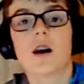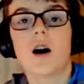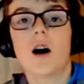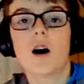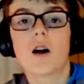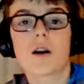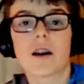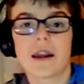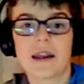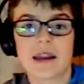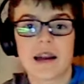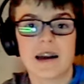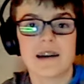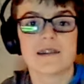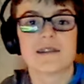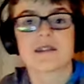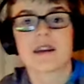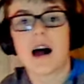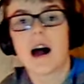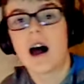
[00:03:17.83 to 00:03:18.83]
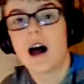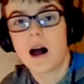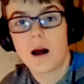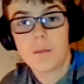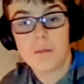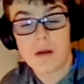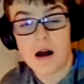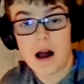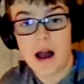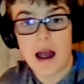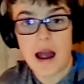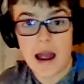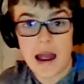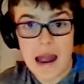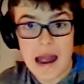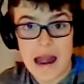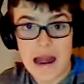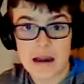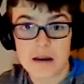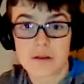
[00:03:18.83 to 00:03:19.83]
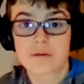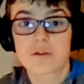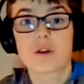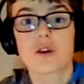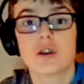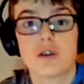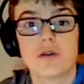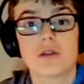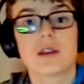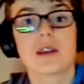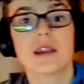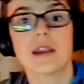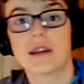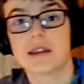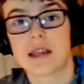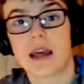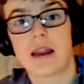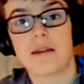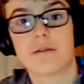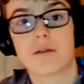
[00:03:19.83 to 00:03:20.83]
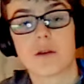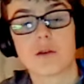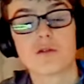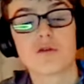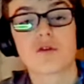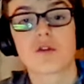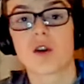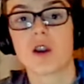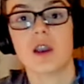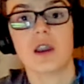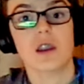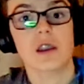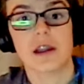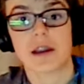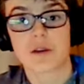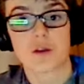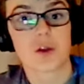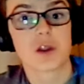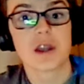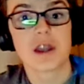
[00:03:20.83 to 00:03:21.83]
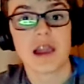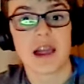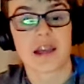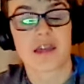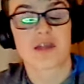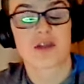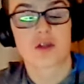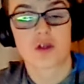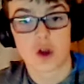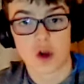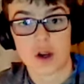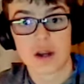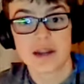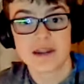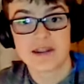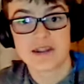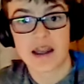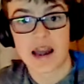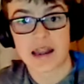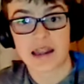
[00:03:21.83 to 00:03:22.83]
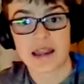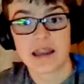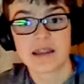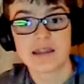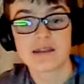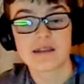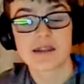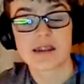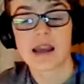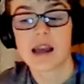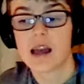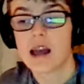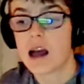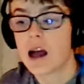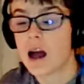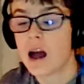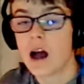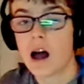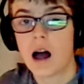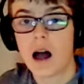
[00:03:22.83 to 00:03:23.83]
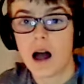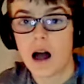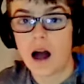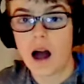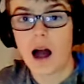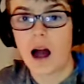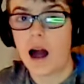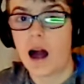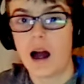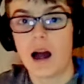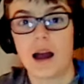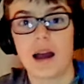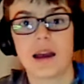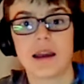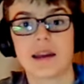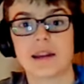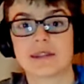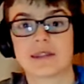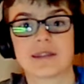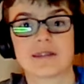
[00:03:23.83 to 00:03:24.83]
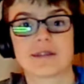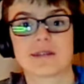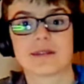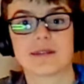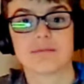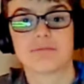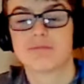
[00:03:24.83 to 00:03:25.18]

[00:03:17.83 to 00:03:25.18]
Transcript: Alright guys, um, after using these headphones for literally like 30 seconds, it's